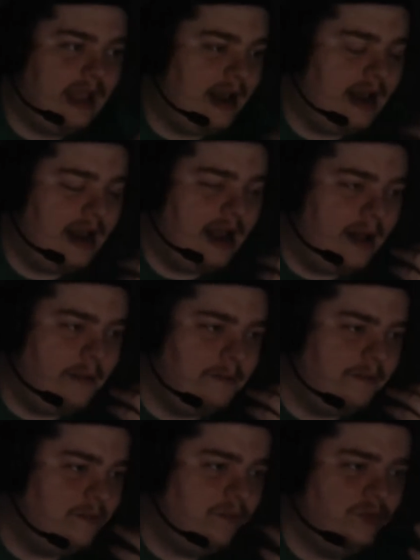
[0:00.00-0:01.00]
and
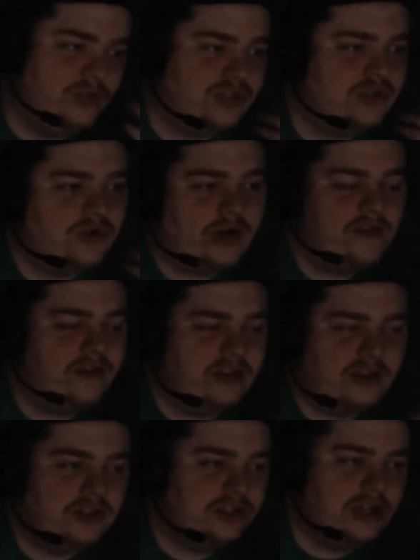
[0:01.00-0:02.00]
I'm just
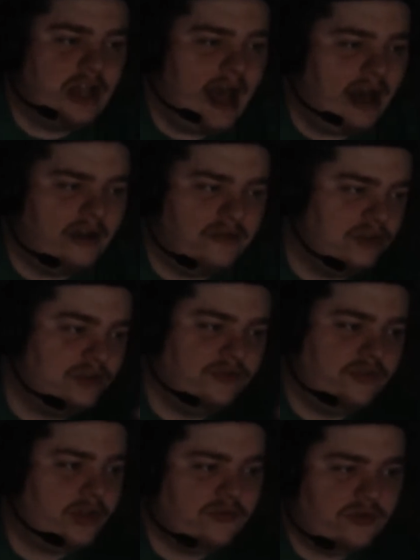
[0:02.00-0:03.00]
craving this shit out of
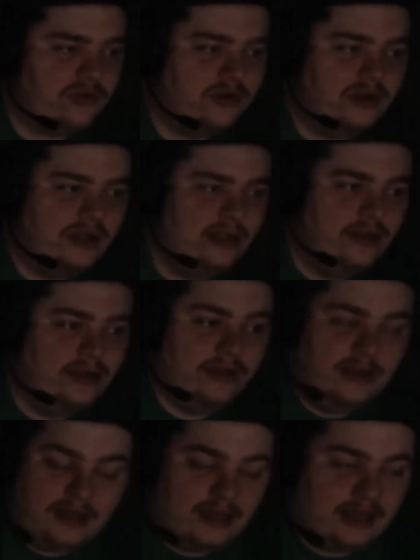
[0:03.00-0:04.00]
this flavor.
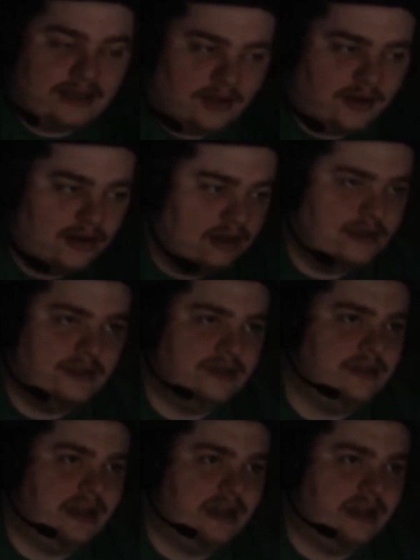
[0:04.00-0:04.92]
And that's all it is.